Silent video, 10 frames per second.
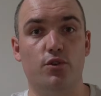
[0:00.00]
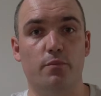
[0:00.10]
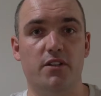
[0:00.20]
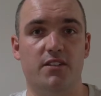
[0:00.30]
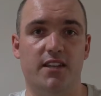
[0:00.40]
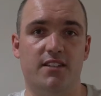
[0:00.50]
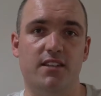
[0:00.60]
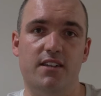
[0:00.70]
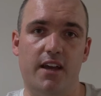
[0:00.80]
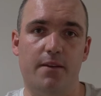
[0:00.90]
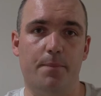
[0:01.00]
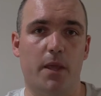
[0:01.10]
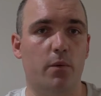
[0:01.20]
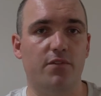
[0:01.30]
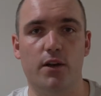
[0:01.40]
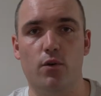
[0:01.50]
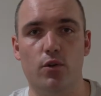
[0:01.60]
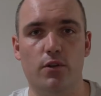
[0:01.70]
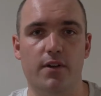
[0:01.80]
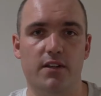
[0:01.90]
almost testing day, and we've done
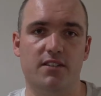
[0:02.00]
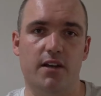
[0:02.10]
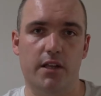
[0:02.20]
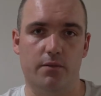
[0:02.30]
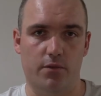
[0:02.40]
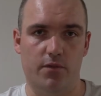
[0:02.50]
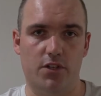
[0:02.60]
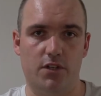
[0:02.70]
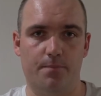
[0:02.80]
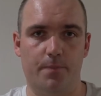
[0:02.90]
all of our study and revision,